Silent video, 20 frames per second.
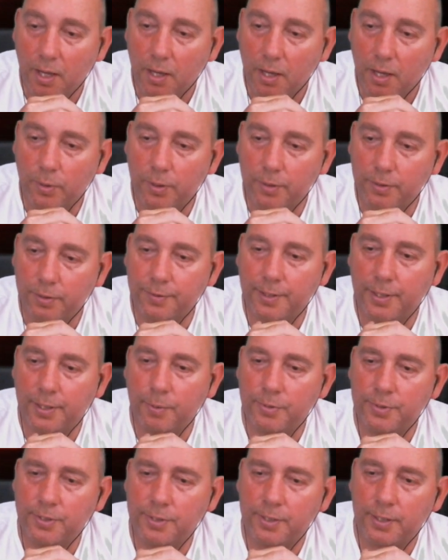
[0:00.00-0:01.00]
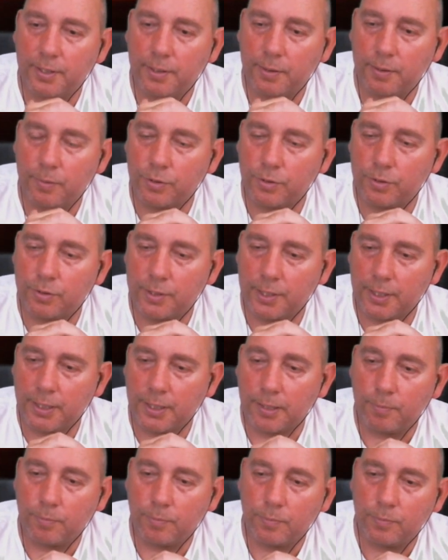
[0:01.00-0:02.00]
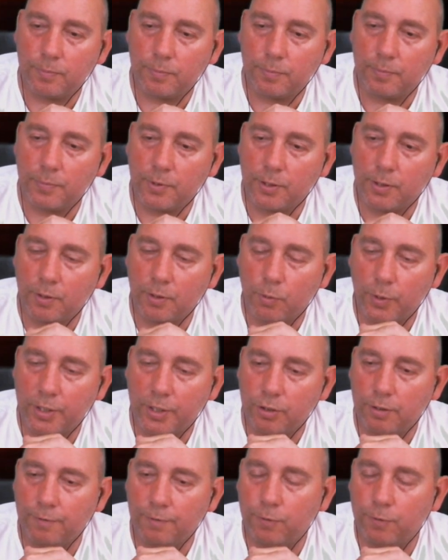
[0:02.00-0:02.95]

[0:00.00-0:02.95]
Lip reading: Well, that was it. It was the